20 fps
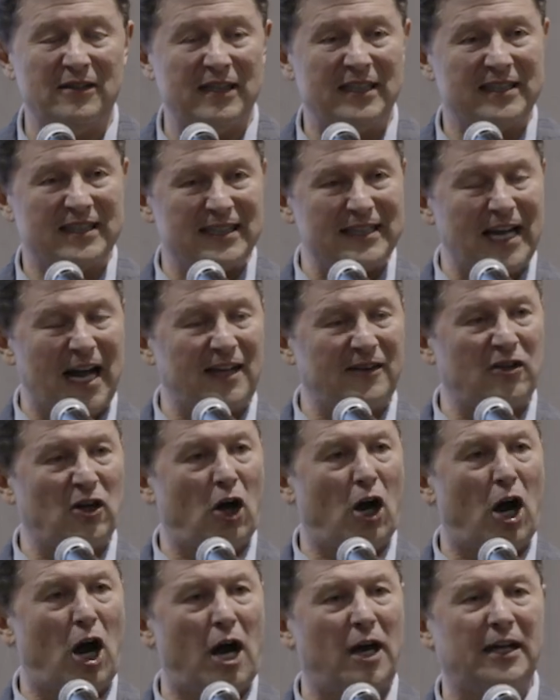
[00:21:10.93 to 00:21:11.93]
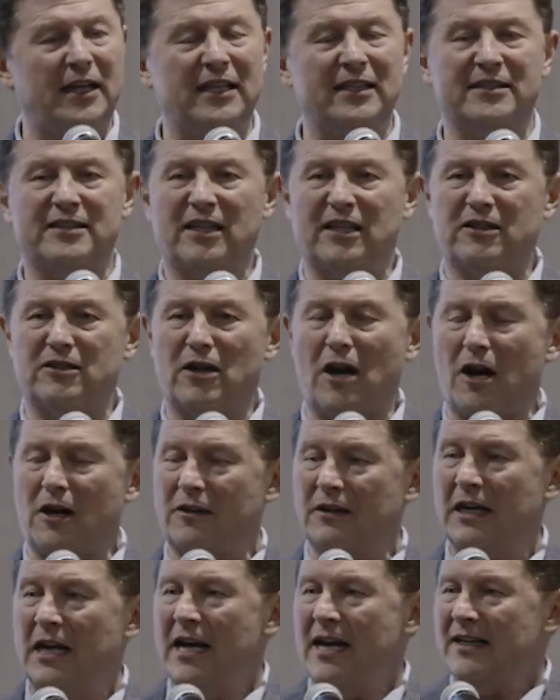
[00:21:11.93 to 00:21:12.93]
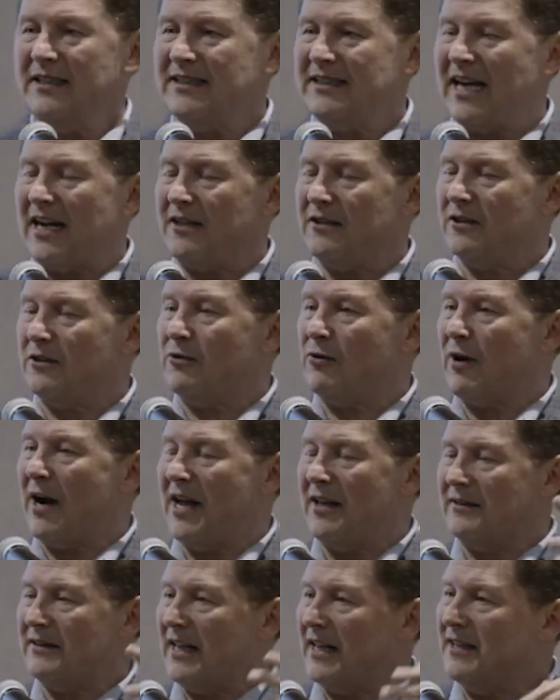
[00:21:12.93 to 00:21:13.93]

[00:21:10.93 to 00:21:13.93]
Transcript: It's not the haughty technocrat